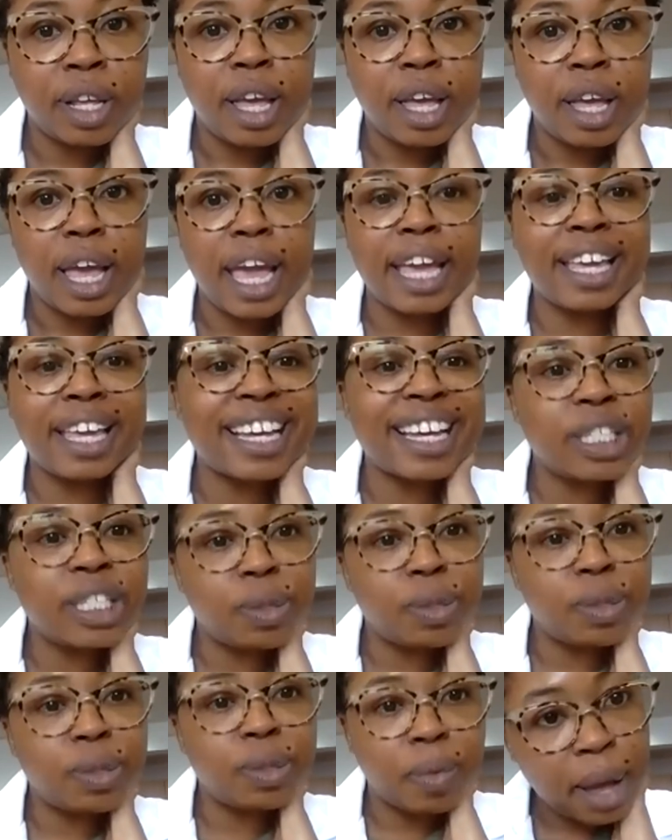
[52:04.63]
And guess
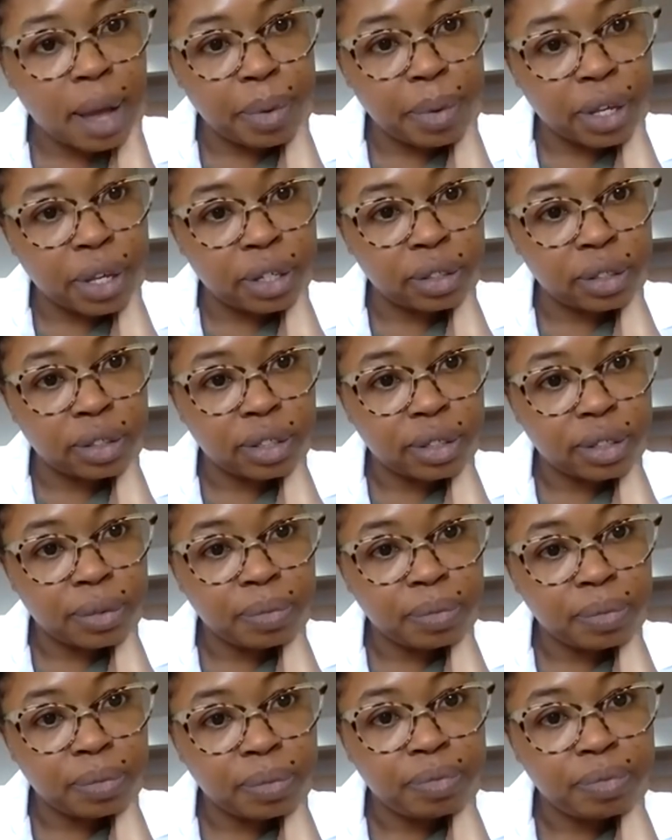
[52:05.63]
what happened?
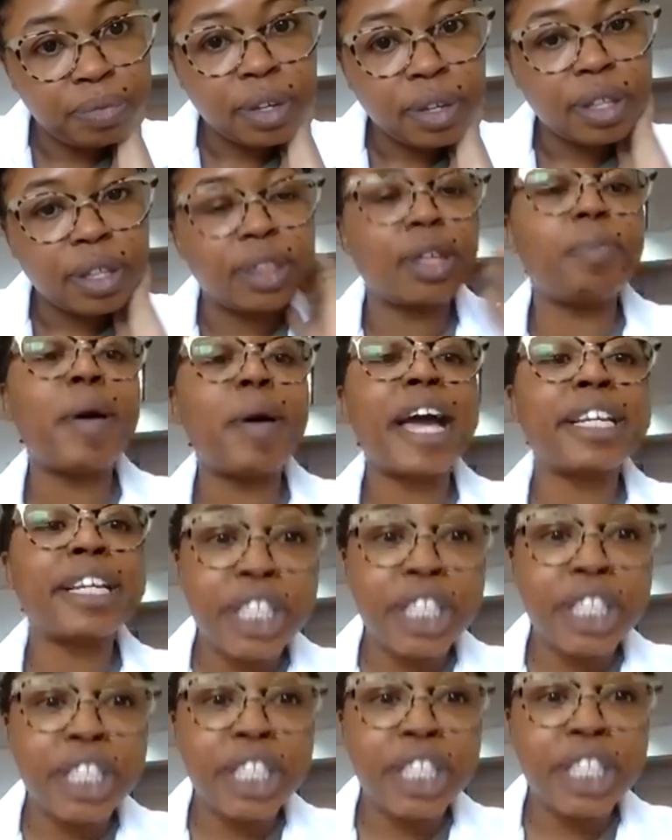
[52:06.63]
The
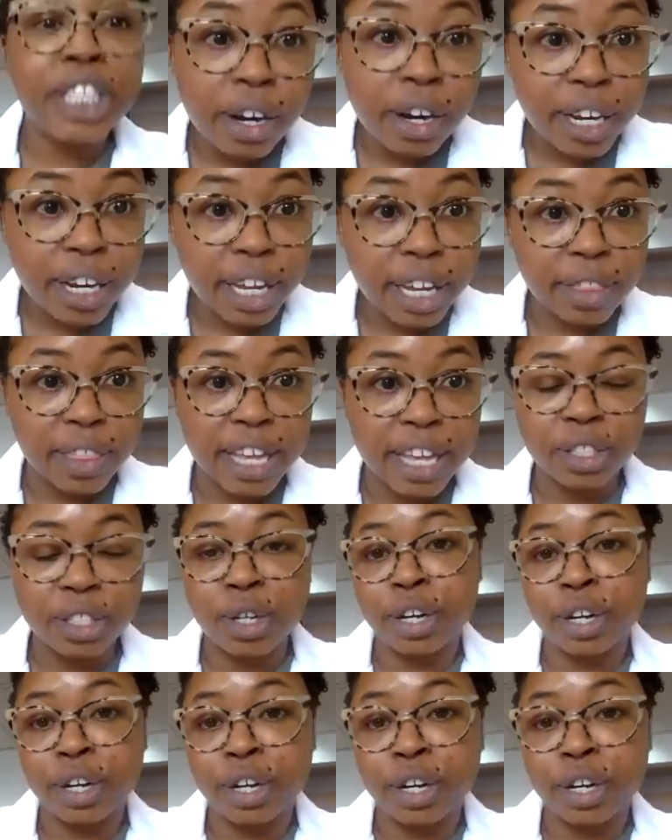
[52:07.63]
bacteria then
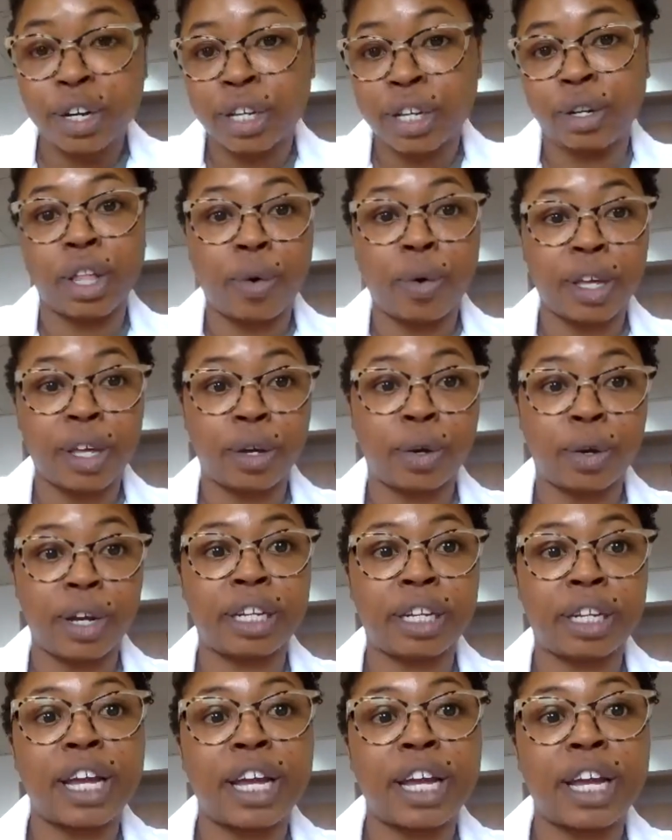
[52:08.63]
started glowing green
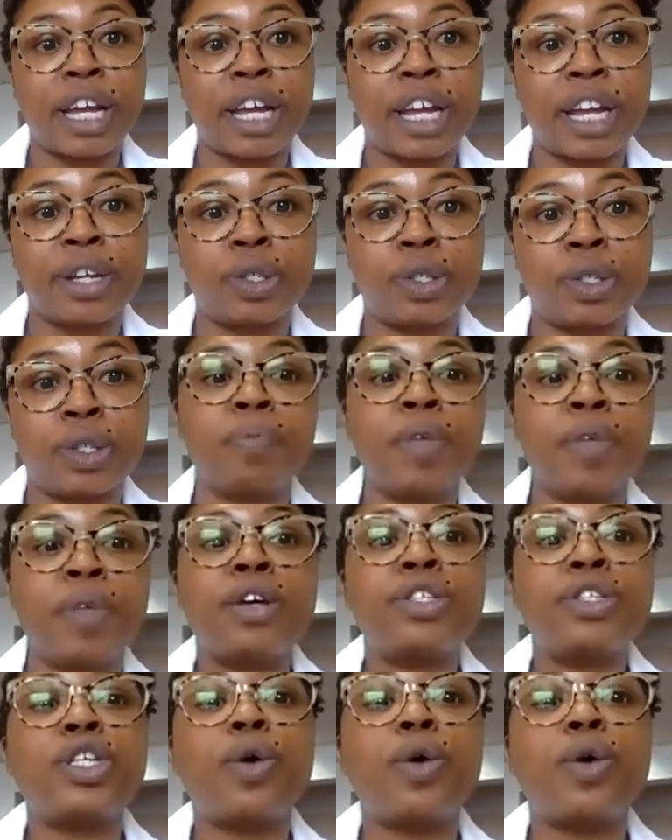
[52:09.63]
as well.
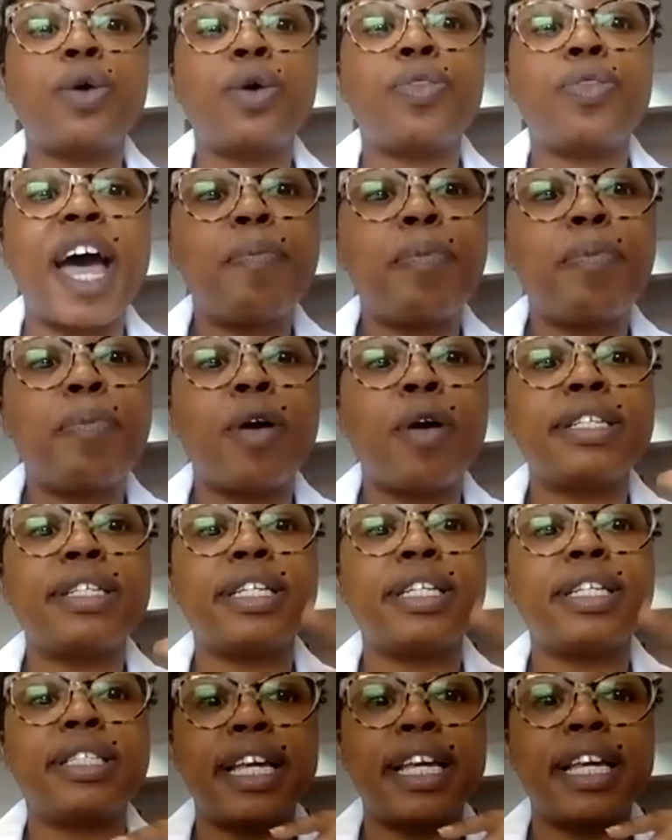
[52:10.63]
So that
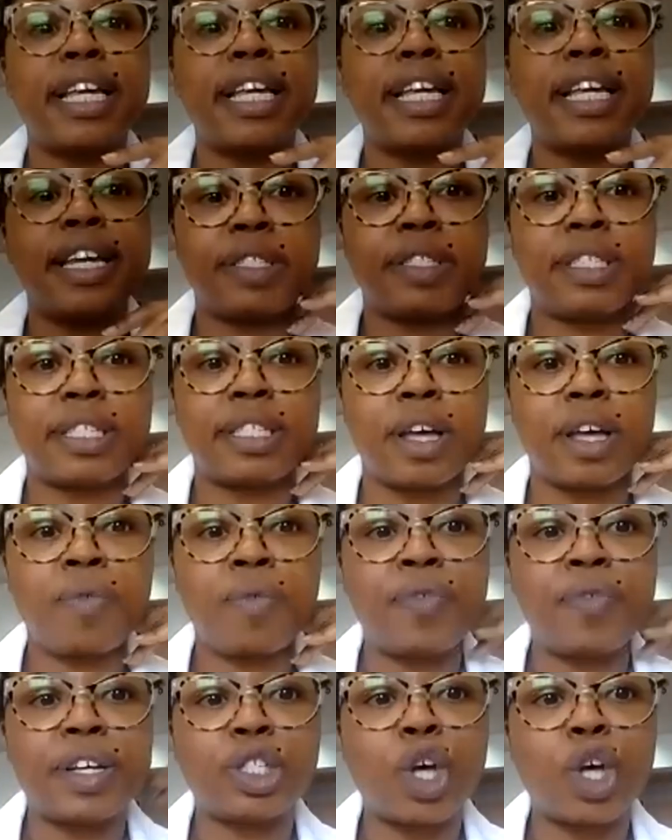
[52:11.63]
process in of
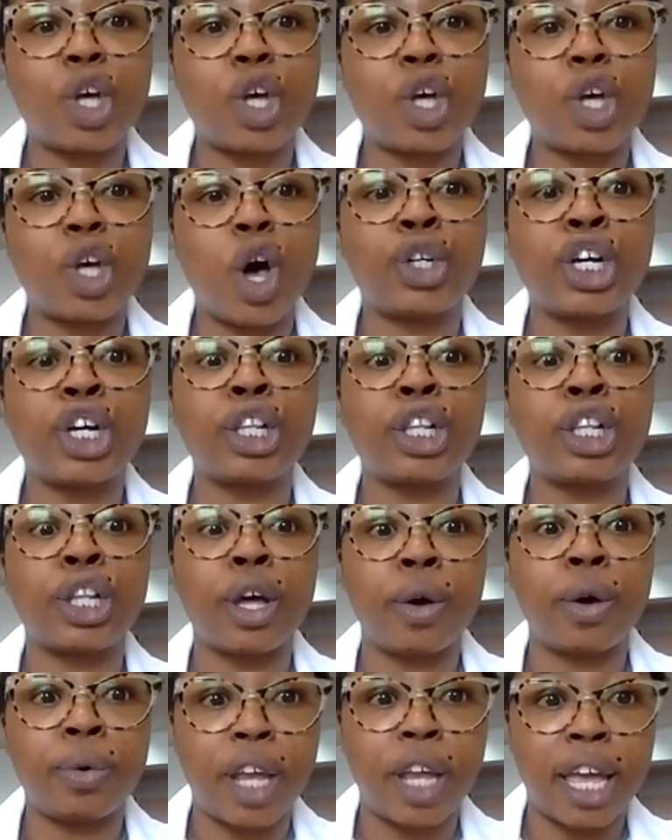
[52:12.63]
itself, it's called
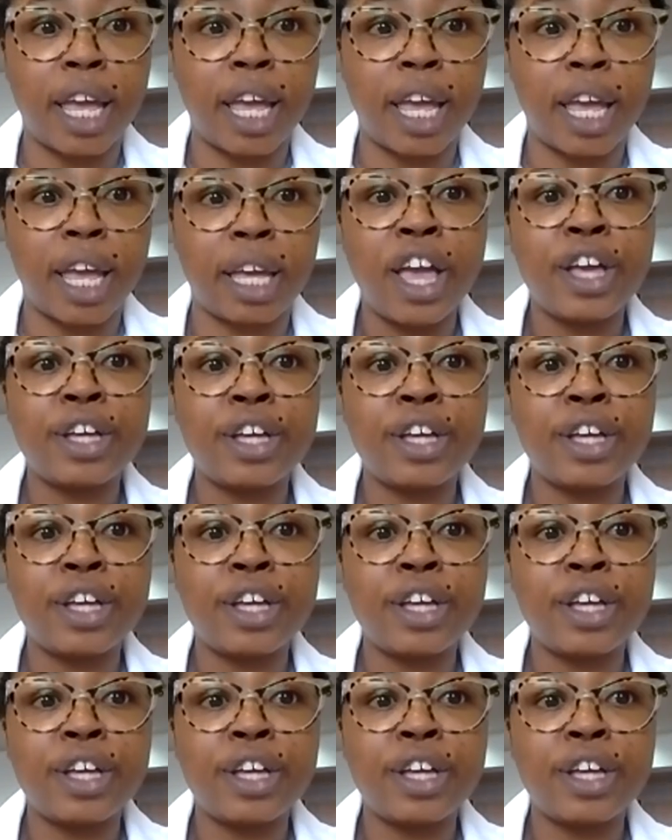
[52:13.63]
cloning.